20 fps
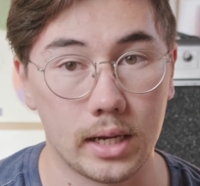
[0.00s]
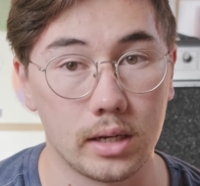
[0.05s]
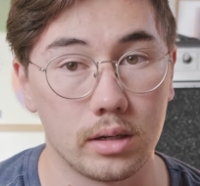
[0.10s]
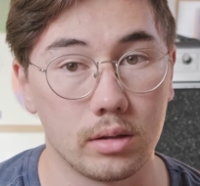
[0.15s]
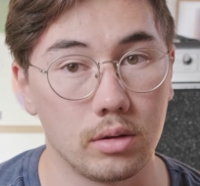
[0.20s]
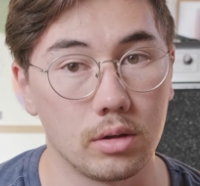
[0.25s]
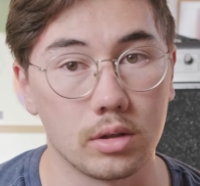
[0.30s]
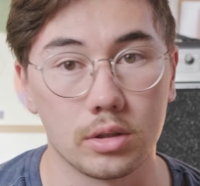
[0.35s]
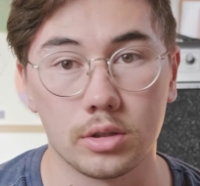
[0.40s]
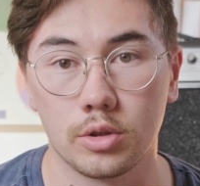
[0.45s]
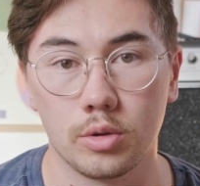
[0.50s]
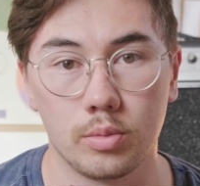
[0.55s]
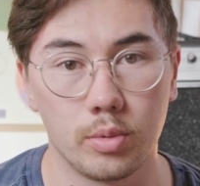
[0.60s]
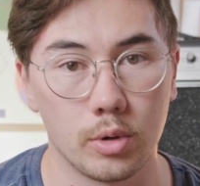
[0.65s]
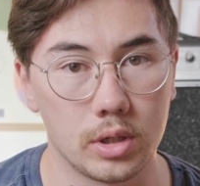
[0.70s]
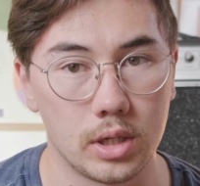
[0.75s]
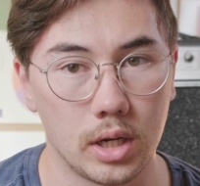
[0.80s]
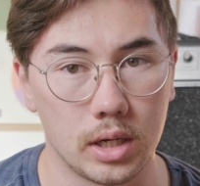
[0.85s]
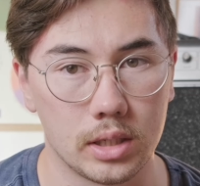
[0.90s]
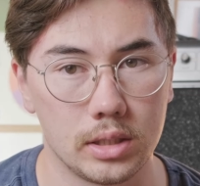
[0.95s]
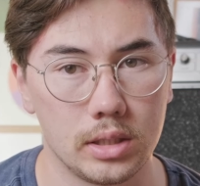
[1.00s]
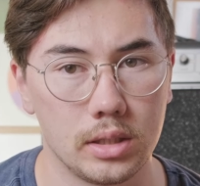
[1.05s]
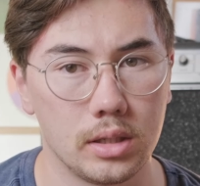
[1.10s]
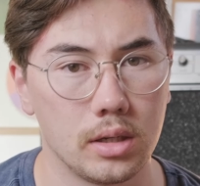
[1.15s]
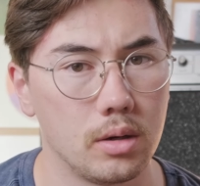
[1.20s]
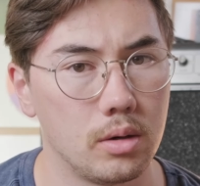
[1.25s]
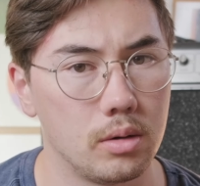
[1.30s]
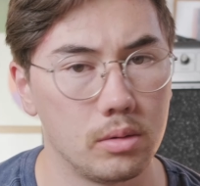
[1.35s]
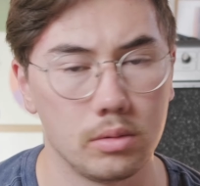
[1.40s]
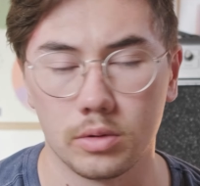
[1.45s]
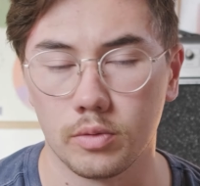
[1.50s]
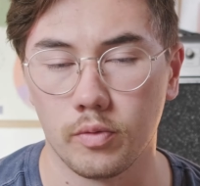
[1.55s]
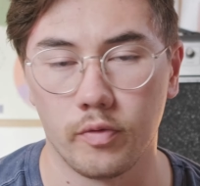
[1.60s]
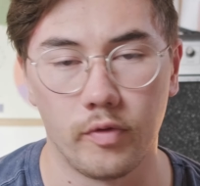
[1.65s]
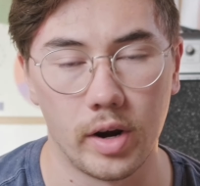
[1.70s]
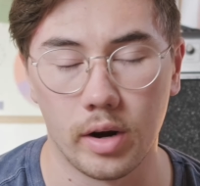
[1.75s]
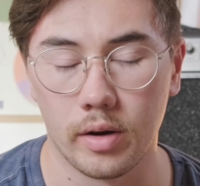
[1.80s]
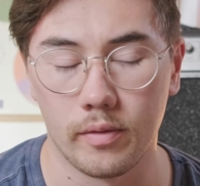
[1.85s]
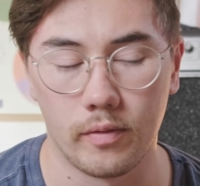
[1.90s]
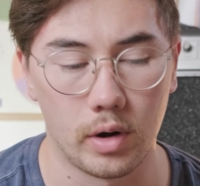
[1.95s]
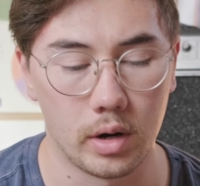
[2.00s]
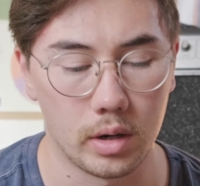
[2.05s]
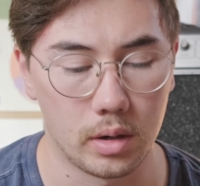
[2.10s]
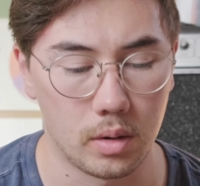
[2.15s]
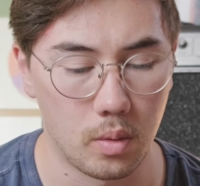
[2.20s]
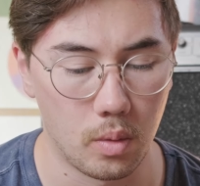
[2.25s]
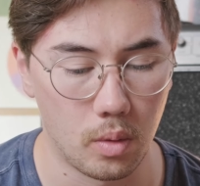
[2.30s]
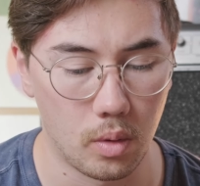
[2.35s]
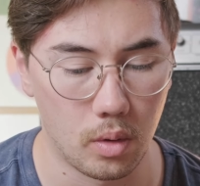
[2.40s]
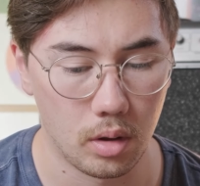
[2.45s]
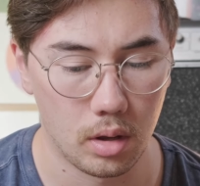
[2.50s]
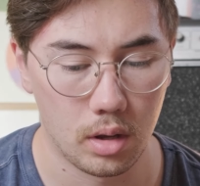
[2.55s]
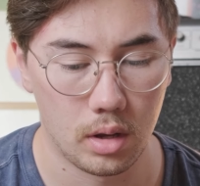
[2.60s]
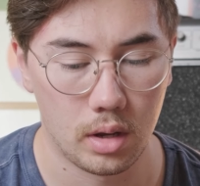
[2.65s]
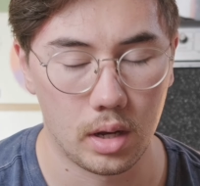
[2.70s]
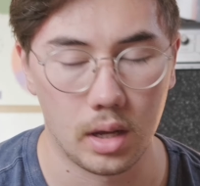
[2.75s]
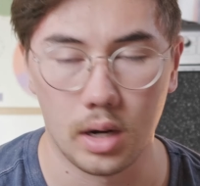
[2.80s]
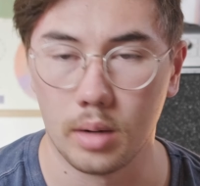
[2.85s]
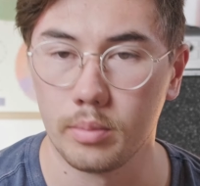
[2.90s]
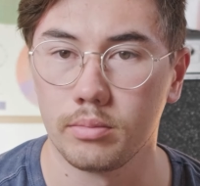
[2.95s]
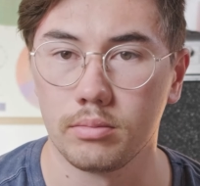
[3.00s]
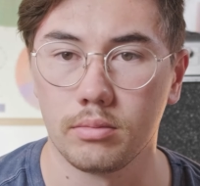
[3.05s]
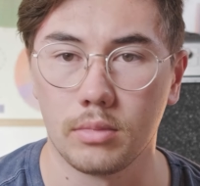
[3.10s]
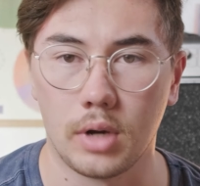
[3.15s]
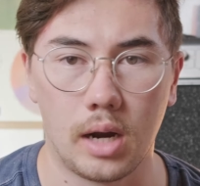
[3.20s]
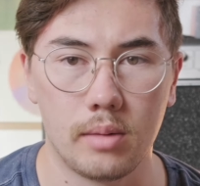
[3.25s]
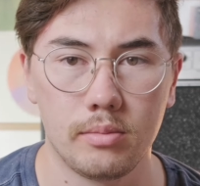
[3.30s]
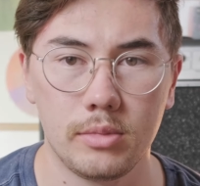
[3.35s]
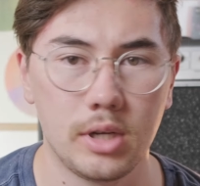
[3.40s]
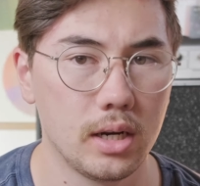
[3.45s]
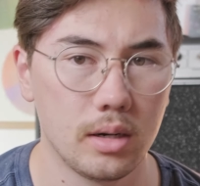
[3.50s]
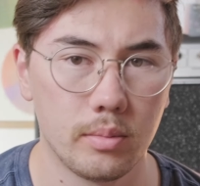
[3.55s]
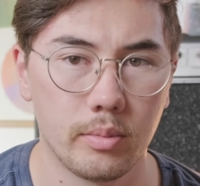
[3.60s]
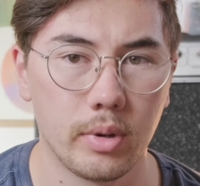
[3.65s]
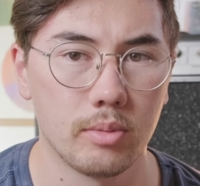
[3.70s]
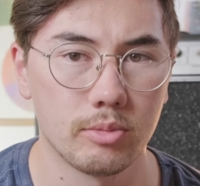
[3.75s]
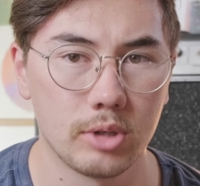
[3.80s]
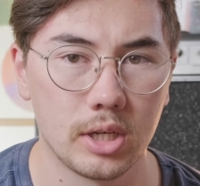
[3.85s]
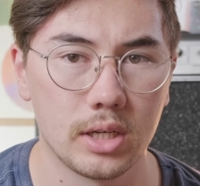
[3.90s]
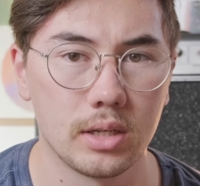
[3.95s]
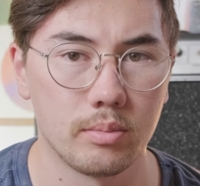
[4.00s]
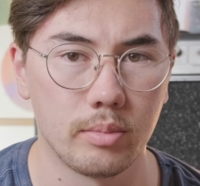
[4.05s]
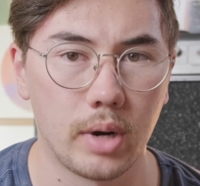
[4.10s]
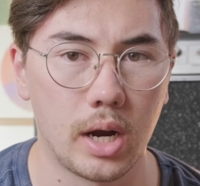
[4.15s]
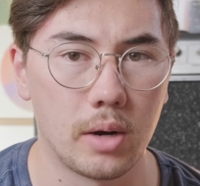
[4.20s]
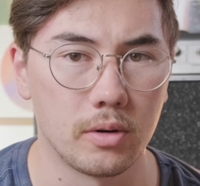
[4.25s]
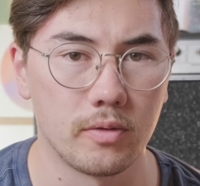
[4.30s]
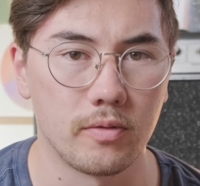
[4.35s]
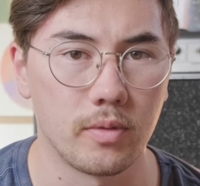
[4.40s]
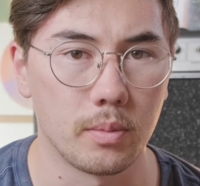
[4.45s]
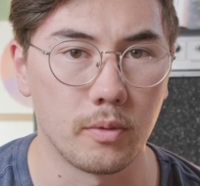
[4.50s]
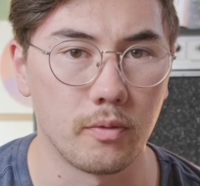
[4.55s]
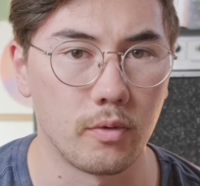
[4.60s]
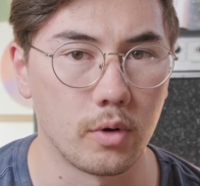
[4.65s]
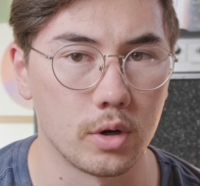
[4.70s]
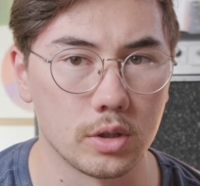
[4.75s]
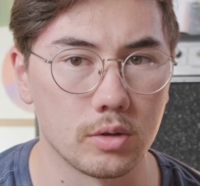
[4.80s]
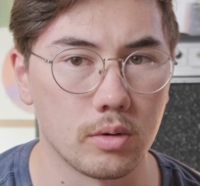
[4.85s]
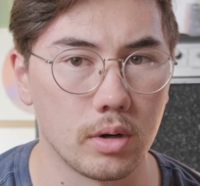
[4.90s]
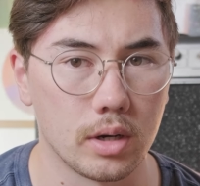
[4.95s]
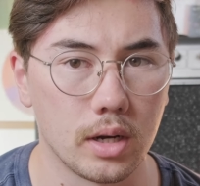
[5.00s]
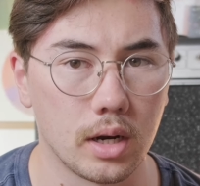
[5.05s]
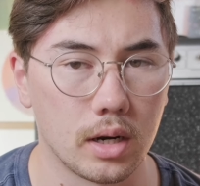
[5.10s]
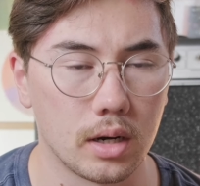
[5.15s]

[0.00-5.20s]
and it looked super tuxedo. It was very, very cool. And I'm kind of bummed I didn't buy one from the first run, not